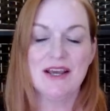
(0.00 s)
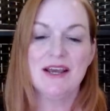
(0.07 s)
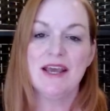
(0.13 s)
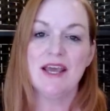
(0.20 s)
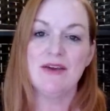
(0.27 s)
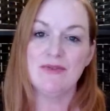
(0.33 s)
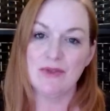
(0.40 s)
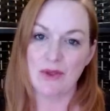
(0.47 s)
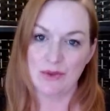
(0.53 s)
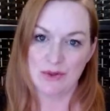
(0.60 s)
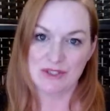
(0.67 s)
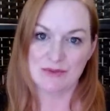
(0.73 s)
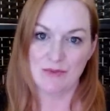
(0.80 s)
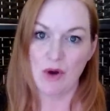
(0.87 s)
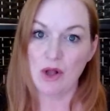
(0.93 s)
Even though they're
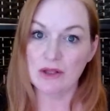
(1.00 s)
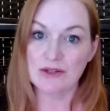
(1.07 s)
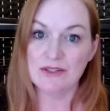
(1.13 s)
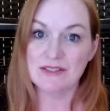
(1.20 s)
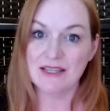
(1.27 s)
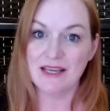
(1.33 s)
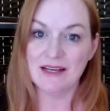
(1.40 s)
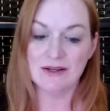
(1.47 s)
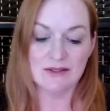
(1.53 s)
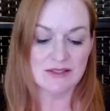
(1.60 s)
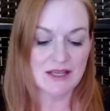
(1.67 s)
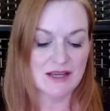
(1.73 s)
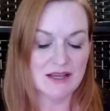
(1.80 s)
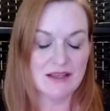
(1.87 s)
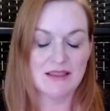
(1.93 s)
smaller sales,
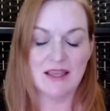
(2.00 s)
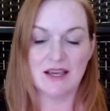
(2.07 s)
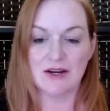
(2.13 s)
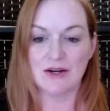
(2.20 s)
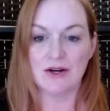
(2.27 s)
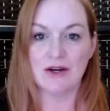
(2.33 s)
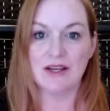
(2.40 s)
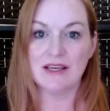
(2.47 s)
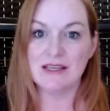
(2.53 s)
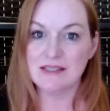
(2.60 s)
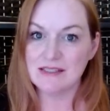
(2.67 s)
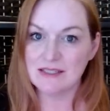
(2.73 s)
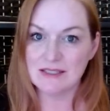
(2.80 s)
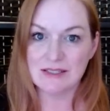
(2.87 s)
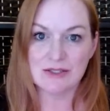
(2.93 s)
they are
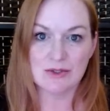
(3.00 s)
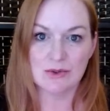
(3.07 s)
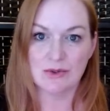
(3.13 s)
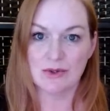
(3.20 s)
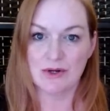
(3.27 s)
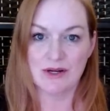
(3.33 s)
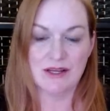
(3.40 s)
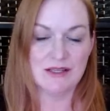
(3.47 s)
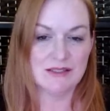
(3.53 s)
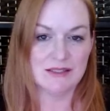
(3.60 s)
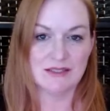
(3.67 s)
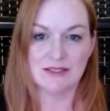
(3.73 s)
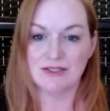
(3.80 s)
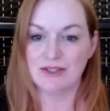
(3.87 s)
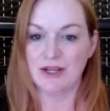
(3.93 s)
easy to store, easy
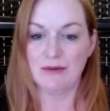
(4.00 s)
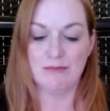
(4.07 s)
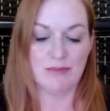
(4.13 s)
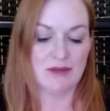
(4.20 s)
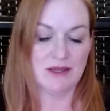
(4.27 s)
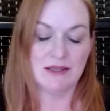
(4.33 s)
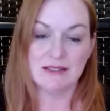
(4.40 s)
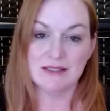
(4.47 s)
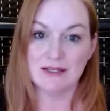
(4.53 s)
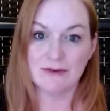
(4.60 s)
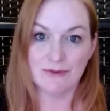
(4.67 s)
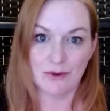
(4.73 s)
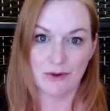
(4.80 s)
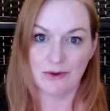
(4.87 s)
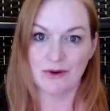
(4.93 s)
to ship, easy to
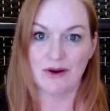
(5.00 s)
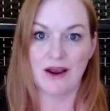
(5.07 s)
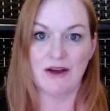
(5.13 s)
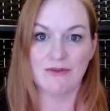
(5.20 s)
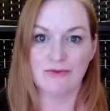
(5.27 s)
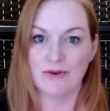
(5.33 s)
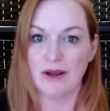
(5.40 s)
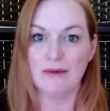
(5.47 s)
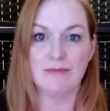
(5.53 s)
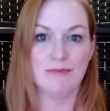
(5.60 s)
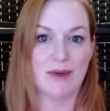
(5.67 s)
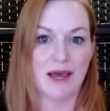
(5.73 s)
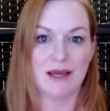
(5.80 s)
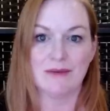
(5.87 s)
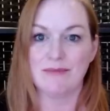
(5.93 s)
photograph, front,
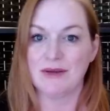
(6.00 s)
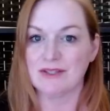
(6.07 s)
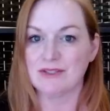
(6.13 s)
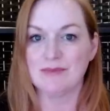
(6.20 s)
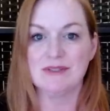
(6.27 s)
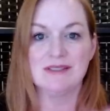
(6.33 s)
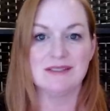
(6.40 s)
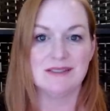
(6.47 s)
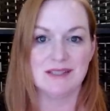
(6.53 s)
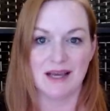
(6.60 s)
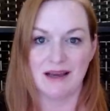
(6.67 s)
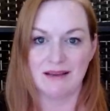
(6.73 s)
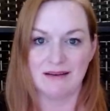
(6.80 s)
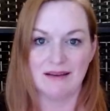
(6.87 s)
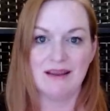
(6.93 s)
back measurements
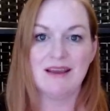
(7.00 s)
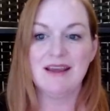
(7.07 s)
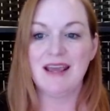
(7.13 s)
done.